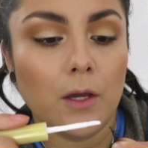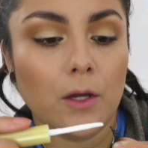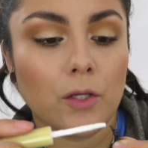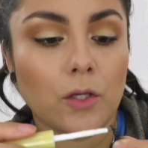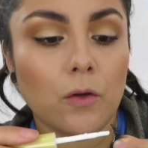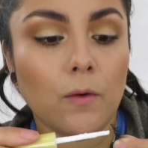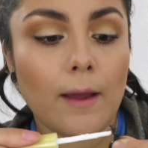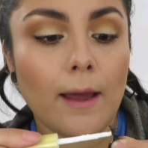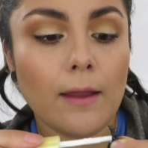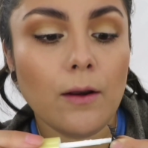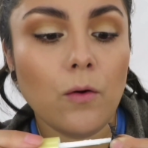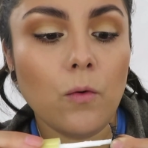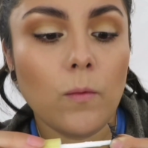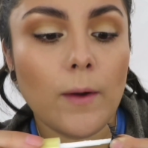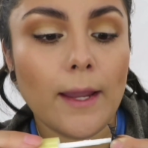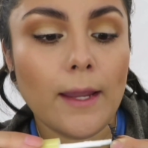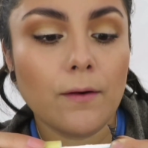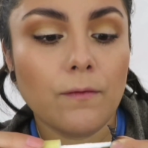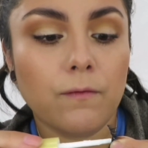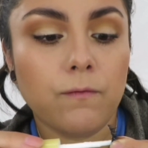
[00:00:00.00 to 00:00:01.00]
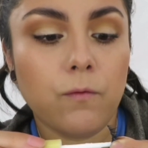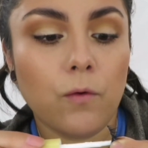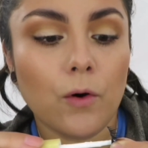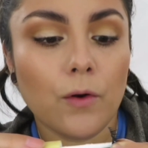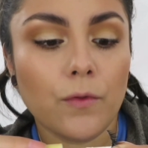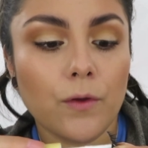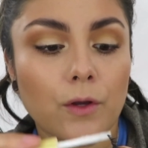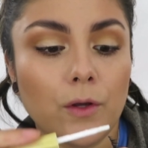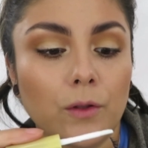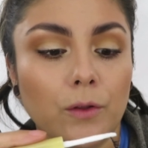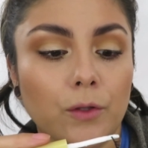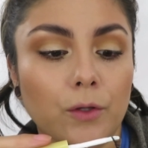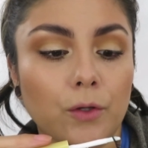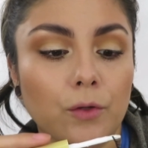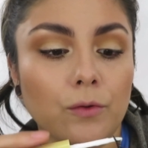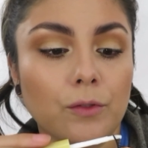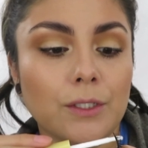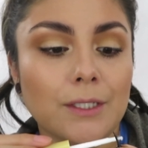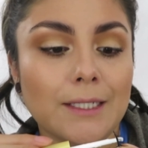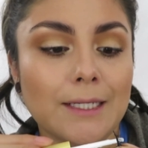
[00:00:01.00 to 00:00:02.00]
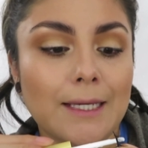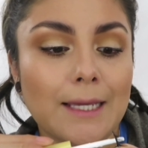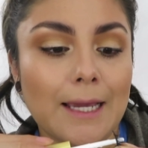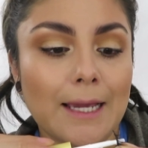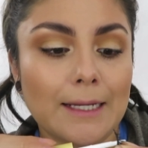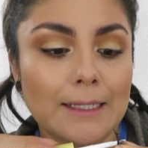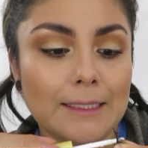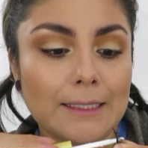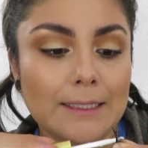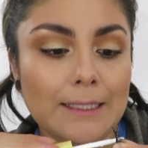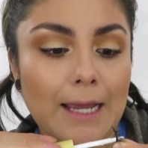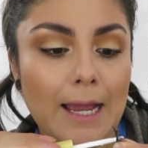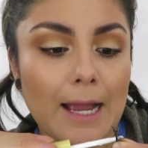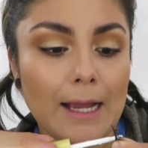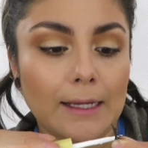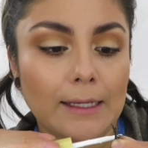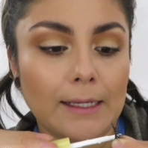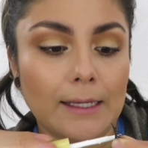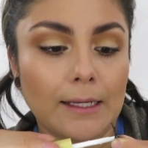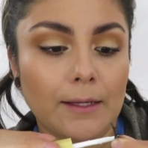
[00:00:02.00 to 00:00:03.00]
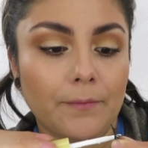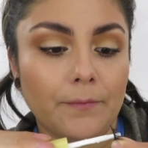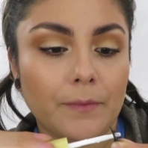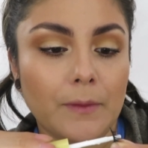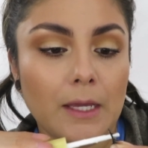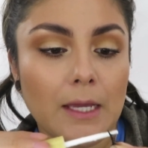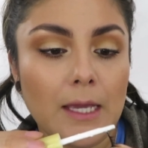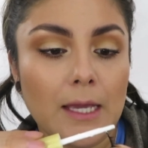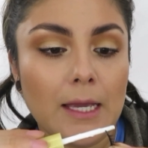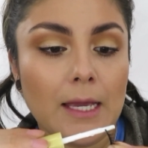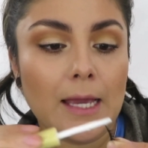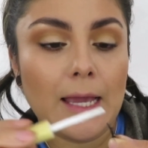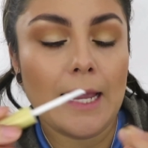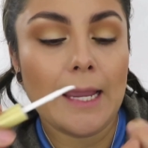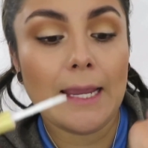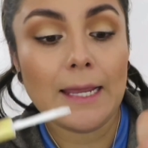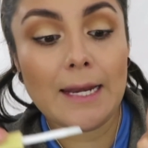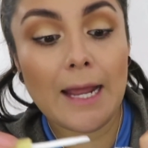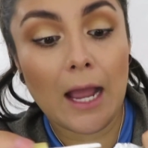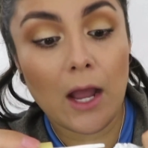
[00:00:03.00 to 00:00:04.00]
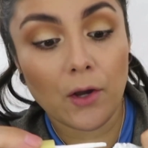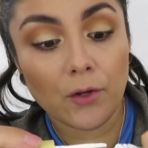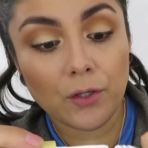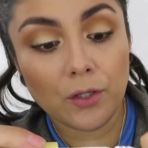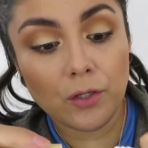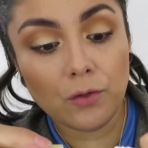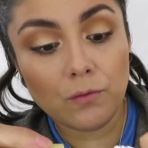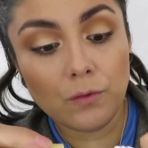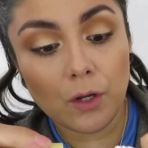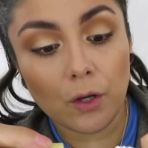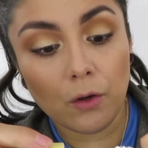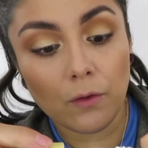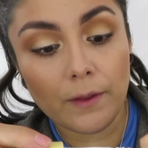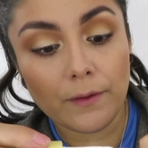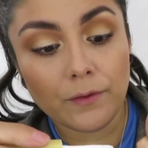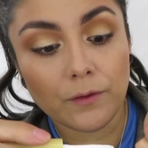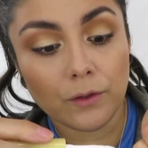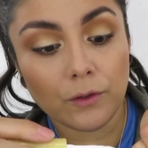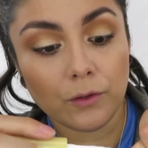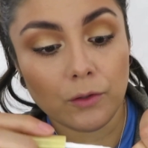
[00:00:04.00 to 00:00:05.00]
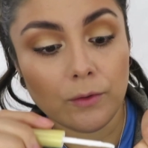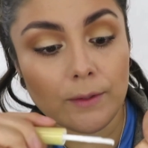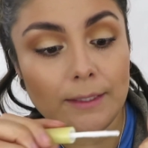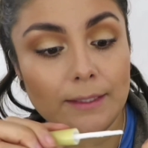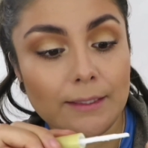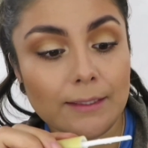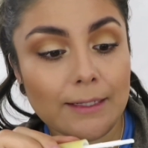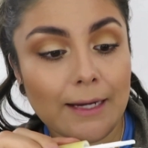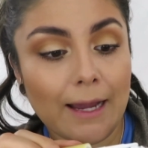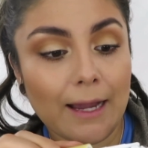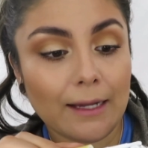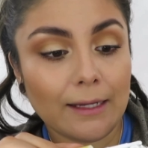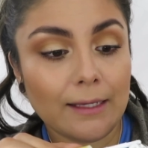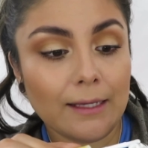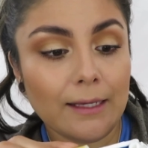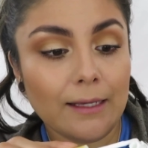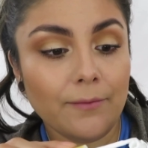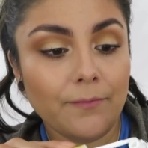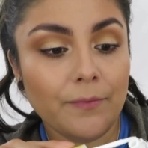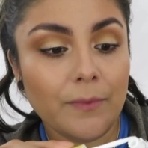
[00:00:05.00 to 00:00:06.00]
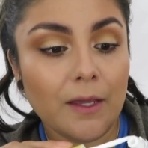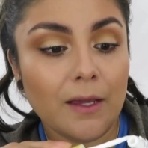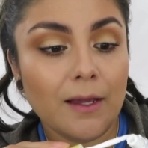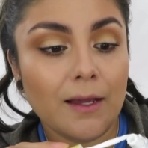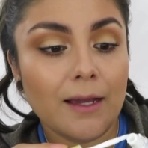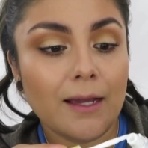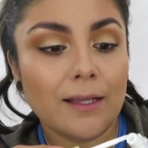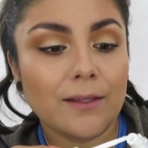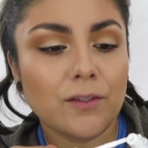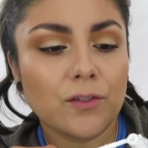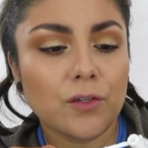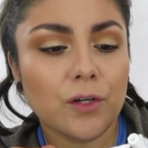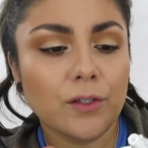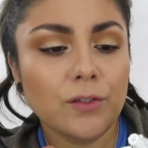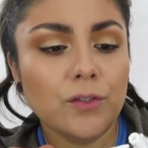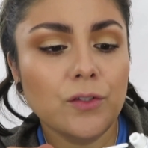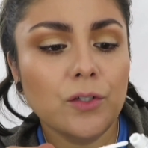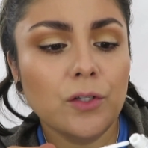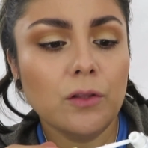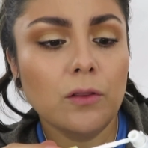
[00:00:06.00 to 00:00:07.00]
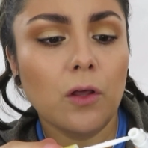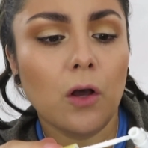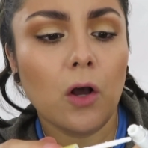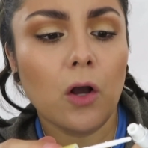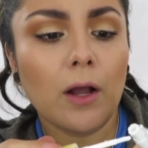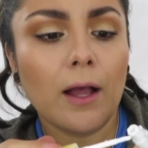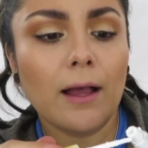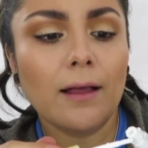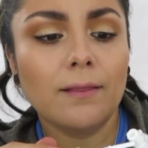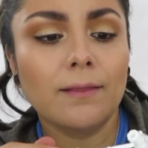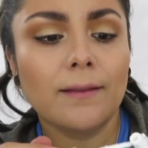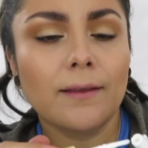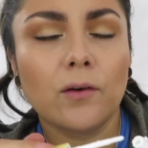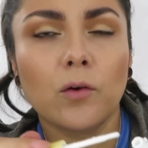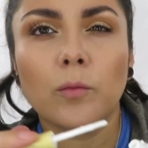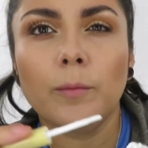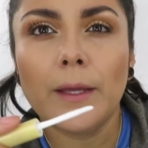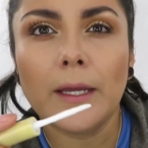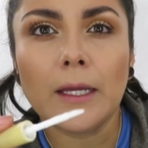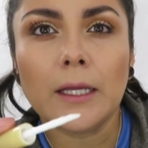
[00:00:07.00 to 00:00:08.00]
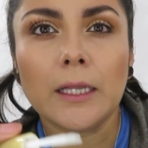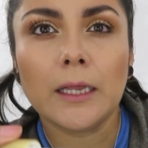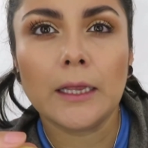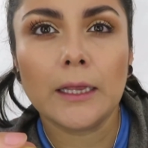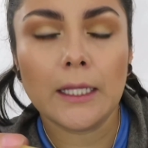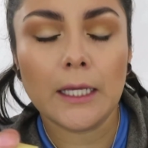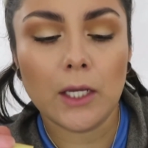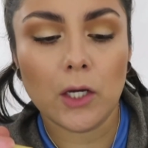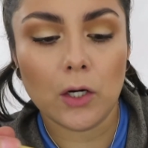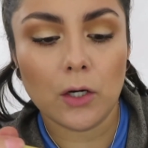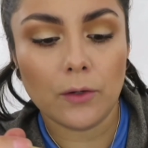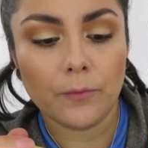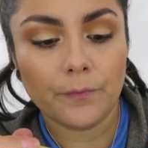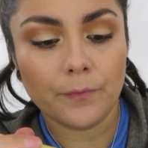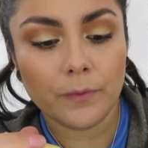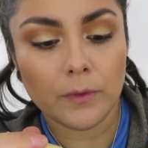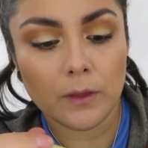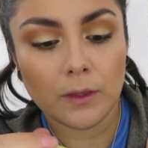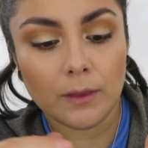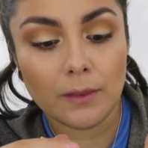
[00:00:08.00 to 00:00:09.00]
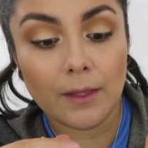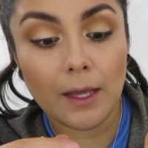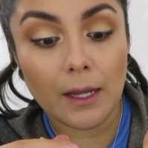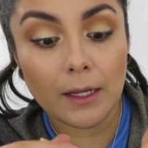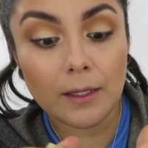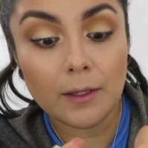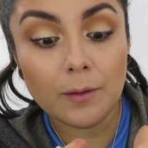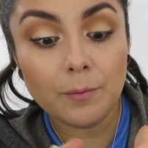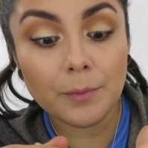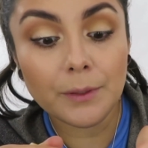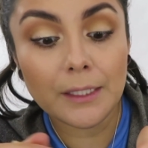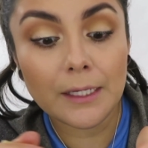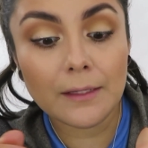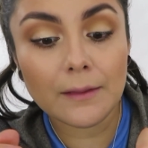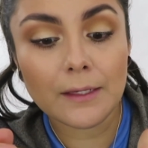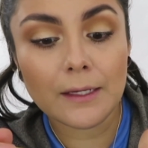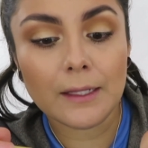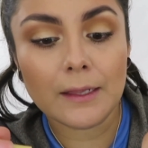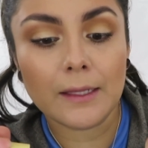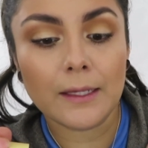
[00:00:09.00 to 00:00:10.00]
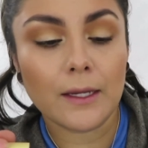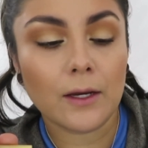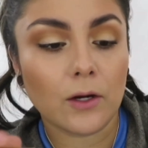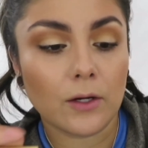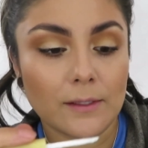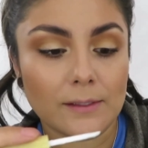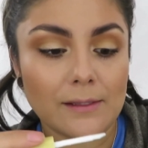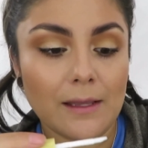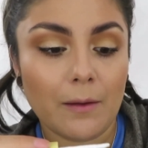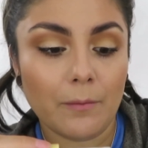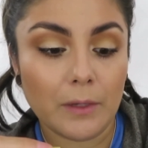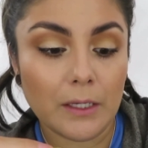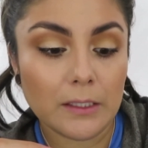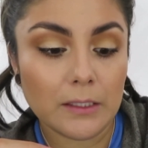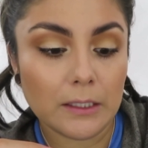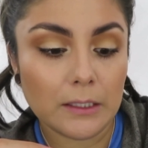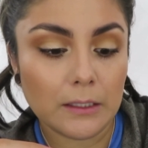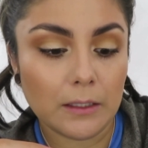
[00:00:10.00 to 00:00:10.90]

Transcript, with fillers: you gotta wait for the glue to get tacky and how do you know that the glue is tacky it starts to look a little bit clear not completely clear because that means it's